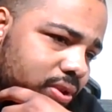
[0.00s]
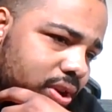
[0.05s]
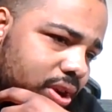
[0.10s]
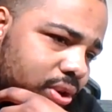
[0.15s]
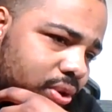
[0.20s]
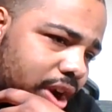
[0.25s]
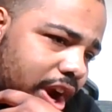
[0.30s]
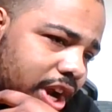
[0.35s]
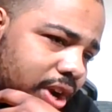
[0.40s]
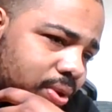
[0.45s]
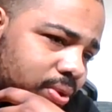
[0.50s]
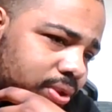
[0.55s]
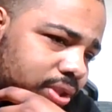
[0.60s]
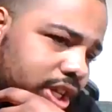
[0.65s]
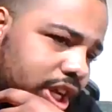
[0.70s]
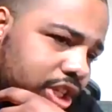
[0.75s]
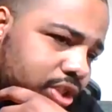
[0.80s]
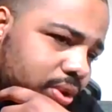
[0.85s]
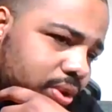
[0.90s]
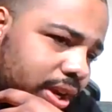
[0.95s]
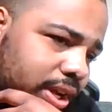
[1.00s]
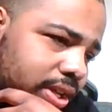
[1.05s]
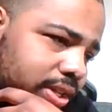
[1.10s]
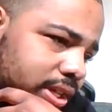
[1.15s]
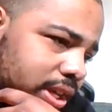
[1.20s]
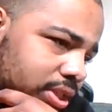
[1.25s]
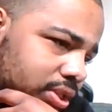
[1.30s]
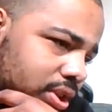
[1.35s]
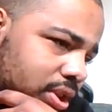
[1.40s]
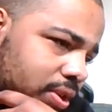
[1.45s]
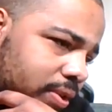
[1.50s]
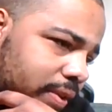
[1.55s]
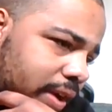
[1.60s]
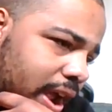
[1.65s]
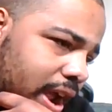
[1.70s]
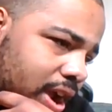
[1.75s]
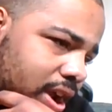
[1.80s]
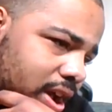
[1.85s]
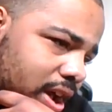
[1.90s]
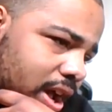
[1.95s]
Kratos, Atreus, and their
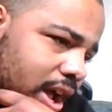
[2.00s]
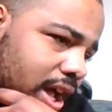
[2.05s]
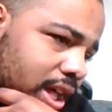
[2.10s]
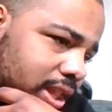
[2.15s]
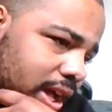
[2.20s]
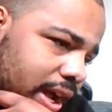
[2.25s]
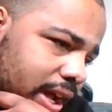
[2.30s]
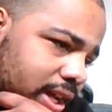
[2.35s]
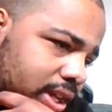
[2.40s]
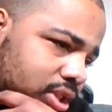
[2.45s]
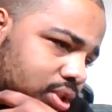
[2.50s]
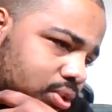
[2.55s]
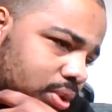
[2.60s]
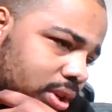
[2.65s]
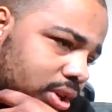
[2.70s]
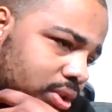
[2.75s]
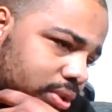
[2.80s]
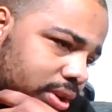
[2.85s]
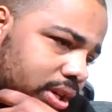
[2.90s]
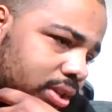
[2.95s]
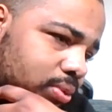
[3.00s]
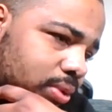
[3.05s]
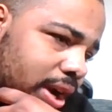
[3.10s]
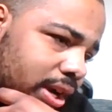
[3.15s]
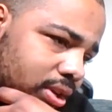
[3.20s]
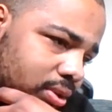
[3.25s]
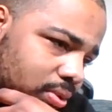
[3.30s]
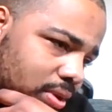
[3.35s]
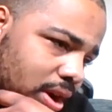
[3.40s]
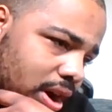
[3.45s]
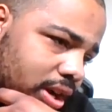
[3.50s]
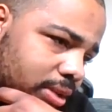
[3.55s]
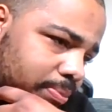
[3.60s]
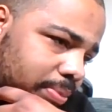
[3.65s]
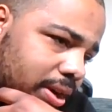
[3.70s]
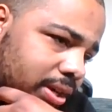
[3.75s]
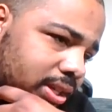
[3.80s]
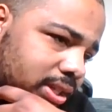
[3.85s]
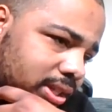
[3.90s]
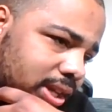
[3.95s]
allies triggering Ragnarok
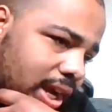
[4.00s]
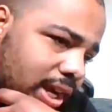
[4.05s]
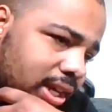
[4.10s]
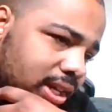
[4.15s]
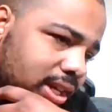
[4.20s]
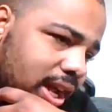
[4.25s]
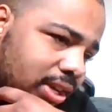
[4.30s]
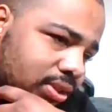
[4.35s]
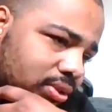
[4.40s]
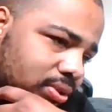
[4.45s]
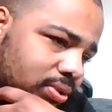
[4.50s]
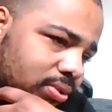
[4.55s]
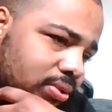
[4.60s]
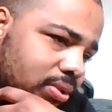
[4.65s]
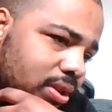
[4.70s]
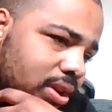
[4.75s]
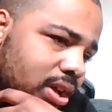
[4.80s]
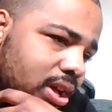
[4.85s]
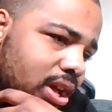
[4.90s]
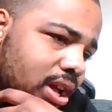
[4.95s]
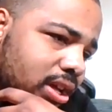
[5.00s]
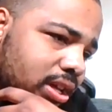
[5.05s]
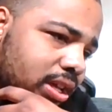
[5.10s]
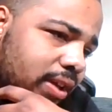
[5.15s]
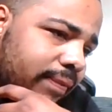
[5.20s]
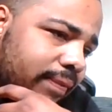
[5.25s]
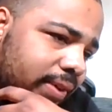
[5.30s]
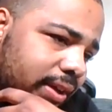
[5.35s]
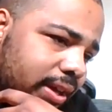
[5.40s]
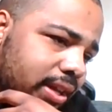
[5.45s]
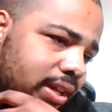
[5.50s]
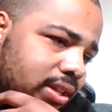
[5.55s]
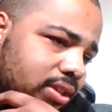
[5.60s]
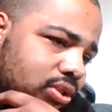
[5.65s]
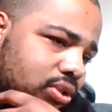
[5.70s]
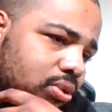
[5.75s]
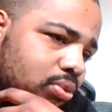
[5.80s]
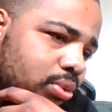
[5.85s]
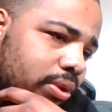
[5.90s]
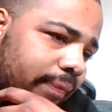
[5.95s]
by deciding not to give in
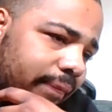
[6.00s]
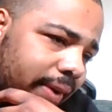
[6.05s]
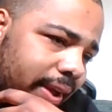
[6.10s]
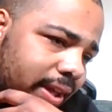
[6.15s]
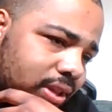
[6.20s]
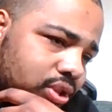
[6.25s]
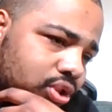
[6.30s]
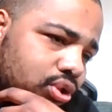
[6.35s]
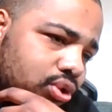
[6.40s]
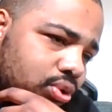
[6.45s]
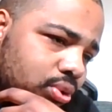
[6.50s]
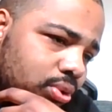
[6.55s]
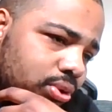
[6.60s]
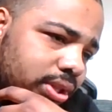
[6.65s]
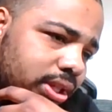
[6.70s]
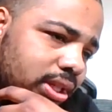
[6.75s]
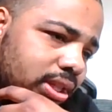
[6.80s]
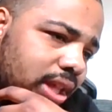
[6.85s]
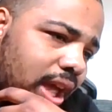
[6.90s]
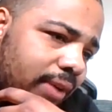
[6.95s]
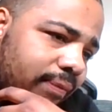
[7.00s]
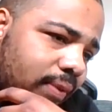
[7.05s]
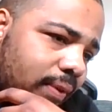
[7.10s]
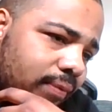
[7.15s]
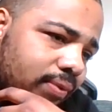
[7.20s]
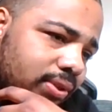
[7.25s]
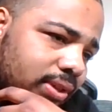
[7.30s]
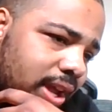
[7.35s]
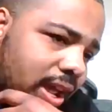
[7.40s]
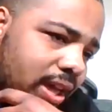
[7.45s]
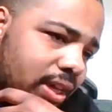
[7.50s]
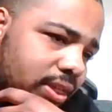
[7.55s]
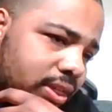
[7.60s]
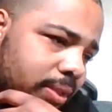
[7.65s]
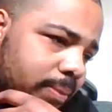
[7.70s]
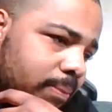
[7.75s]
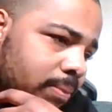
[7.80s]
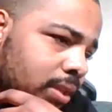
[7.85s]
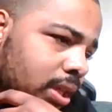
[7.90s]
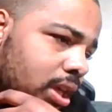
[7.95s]
to revenge, choosing life over death.
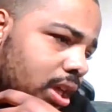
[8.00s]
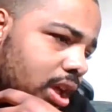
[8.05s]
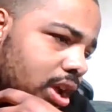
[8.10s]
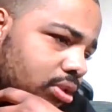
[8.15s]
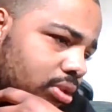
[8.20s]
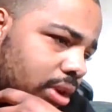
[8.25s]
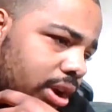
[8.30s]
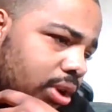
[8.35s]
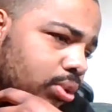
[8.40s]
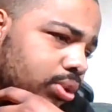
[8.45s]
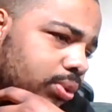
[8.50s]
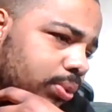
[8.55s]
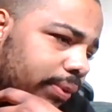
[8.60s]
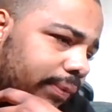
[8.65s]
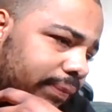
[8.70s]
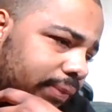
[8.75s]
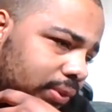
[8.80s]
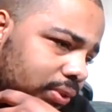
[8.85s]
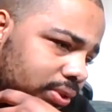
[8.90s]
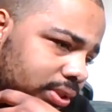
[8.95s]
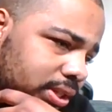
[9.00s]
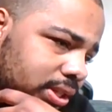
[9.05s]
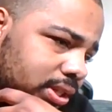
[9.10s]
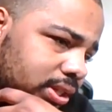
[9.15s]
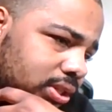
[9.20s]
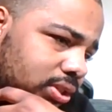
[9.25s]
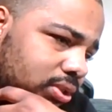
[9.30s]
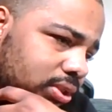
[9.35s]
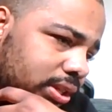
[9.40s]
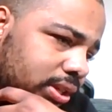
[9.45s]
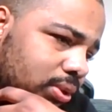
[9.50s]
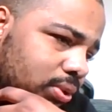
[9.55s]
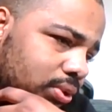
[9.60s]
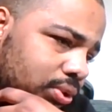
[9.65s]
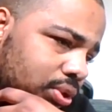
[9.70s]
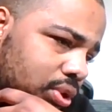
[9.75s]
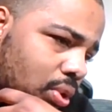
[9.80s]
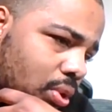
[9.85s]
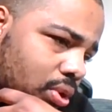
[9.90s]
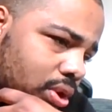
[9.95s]
Kratos refuses to kill
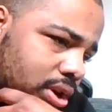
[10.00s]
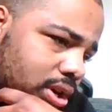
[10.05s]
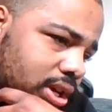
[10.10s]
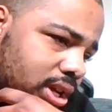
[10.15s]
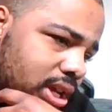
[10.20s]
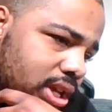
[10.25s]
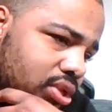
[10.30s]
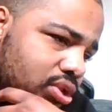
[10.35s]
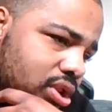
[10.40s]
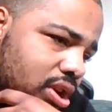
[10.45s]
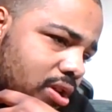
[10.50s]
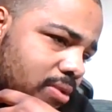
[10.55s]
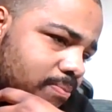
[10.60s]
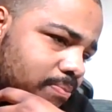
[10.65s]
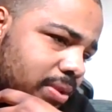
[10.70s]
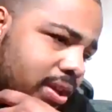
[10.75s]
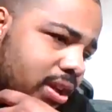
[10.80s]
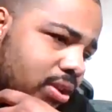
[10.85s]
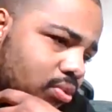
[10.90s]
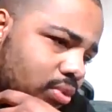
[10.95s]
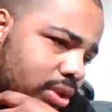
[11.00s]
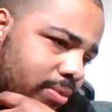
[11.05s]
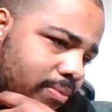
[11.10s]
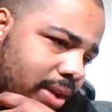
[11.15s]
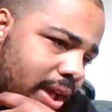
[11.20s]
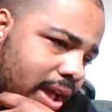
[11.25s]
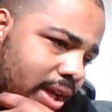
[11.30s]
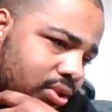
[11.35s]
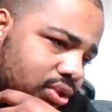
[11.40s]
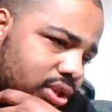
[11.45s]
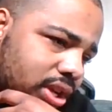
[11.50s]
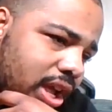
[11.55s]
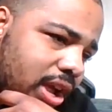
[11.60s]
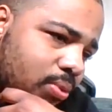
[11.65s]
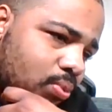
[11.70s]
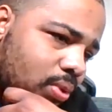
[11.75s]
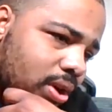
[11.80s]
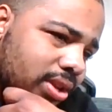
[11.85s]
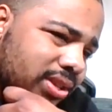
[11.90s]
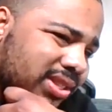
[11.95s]
Thor in their big rematch,
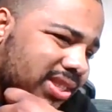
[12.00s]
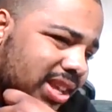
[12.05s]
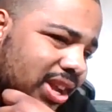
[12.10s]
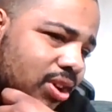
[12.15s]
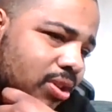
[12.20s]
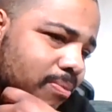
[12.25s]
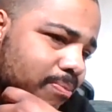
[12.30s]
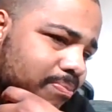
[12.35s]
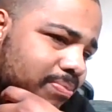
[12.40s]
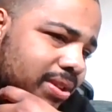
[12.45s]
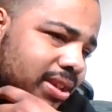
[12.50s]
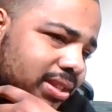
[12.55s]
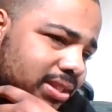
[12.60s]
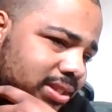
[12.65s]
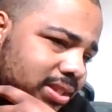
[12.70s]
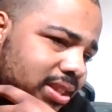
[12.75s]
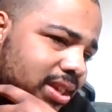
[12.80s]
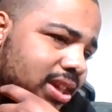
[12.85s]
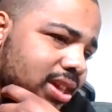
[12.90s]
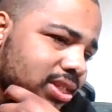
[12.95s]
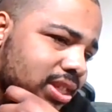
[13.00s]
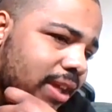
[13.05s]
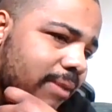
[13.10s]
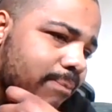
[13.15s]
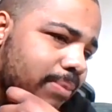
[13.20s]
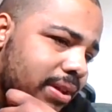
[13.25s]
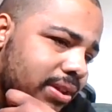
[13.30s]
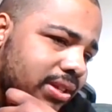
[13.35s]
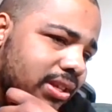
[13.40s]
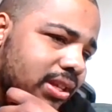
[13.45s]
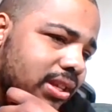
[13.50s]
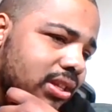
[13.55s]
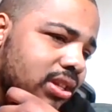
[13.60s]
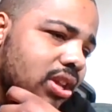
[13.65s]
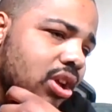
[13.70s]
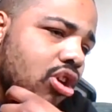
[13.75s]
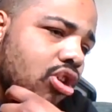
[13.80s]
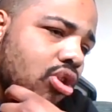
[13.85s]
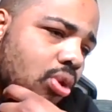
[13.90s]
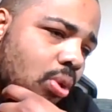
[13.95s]
and once they've beaten
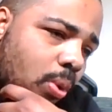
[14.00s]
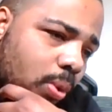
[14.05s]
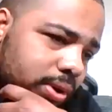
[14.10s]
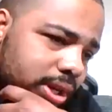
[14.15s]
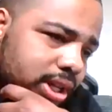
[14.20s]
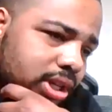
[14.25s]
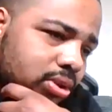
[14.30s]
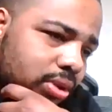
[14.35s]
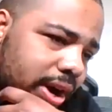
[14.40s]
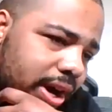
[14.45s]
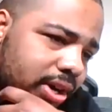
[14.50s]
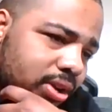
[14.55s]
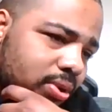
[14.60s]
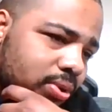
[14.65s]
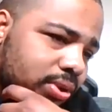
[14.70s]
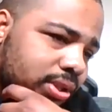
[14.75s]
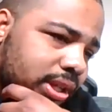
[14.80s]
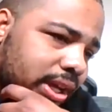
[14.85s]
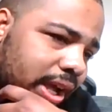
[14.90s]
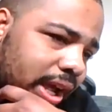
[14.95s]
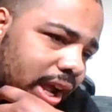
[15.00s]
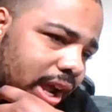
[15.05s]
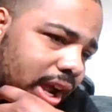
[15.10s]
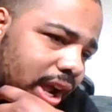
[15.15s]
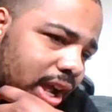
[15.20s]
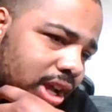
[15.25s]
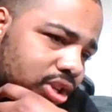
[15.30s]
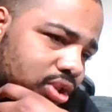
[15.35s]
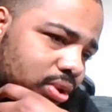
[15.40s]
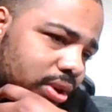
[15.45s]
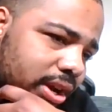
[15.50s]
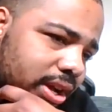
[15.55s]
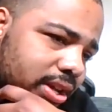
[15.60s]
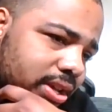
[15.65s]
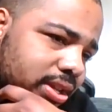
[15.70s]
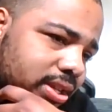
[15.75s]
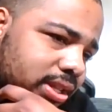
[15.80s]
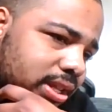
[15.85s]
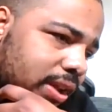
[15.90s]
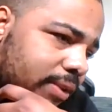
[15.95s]
Odin, Kratos,
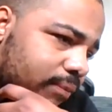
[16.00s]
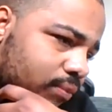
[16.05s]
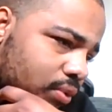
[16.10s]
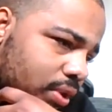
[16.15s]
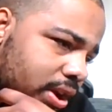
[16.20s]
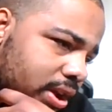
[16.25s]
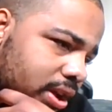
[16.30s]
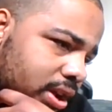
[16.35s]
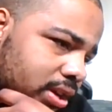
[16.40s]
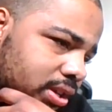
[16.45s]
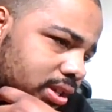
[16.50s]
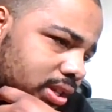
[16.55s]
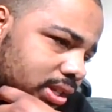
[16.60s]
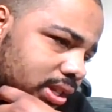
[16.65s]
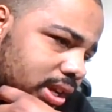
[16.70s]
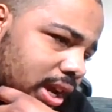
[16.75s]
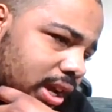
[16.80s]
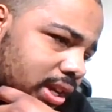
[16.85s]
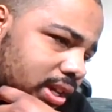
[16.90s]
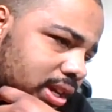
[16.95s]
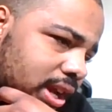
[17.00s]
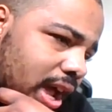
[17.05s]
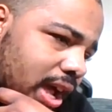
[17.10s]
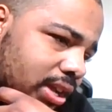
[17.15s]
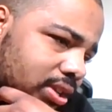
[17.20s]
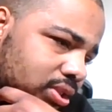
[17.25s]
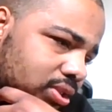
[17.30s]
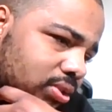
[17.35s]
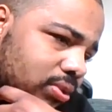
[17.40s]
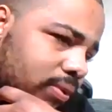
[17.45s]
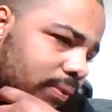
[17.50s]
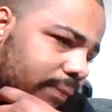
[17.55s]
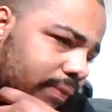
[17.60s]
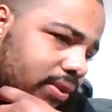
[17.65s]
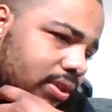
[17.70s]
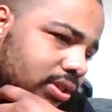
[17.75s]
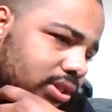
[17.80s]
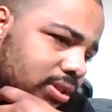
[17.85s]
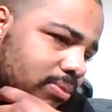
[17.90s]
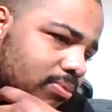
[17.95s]
Atreus, and Freya decided not to
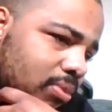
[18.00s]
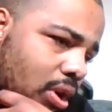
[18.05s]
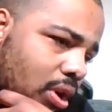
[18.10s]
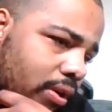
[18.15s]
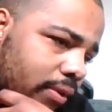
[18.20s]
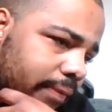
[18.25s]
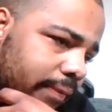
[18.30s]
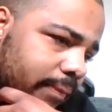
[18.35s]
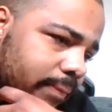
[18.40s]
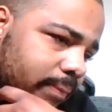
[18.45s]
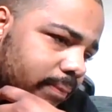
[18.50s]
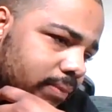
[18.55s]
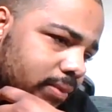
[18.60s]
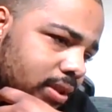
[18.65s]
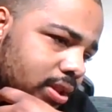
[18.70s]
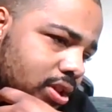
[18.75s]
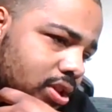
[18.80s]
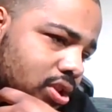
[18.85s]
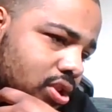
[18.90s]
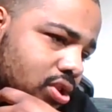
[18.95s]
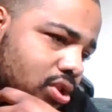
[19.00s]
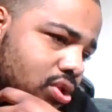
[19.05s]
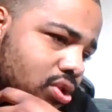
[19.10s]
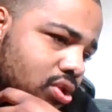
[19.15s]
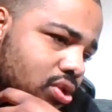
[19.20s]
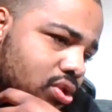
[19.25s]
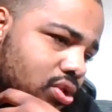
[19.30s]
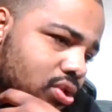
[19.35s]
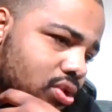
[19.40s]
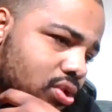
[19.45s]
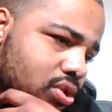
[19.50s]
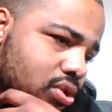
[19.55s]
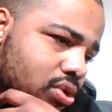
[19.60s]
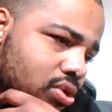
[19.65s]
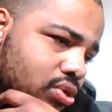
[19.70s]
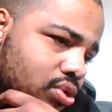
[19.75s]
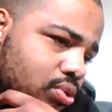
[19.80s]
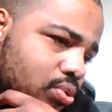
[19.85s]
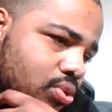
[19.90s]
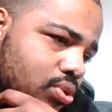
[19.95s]
finish him off.
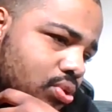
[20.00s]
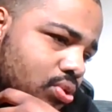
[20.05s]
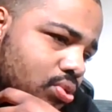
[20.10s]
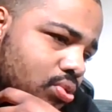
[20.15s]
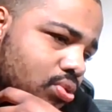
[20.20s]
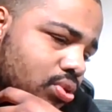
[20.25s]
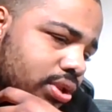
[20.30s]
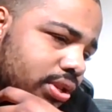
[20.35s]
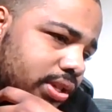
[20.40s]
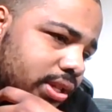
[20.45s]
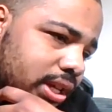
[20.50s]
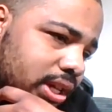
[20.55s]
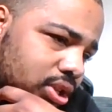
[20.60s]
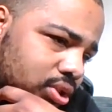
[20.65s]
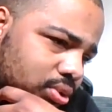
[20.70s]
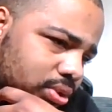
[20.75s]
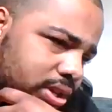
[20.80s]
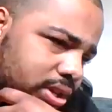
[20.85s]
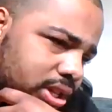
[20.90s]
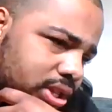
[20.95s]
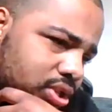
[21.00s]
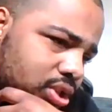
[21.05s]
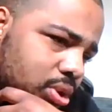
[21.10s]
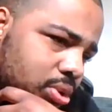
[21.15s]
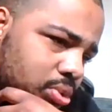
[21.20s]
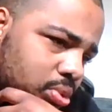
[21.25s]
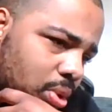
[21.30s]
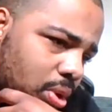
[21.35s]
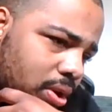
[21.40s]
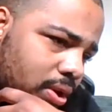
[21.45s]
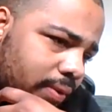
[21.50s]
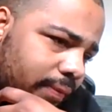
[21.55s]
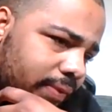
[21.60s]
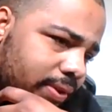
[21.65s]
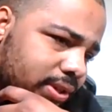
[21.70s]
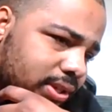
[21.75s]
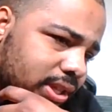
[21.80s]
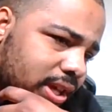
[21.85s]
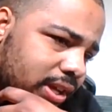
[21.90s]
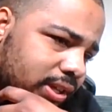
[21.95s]
Through Sindri, the dwarf
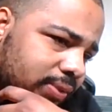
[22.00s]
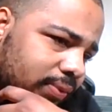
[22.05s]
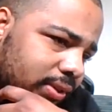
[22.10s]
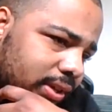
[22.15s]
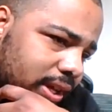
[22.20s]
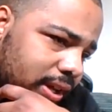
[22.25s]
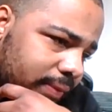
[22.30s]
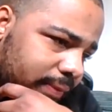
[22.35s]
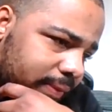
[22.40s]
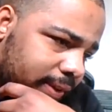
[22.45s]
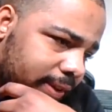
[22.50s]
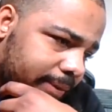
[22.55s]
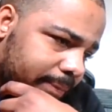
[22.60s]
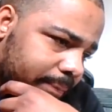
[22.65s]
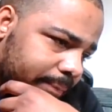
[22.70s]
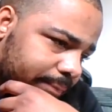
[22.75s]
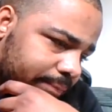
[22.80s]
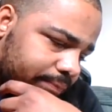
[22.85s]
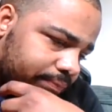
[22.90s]
is less forgiving.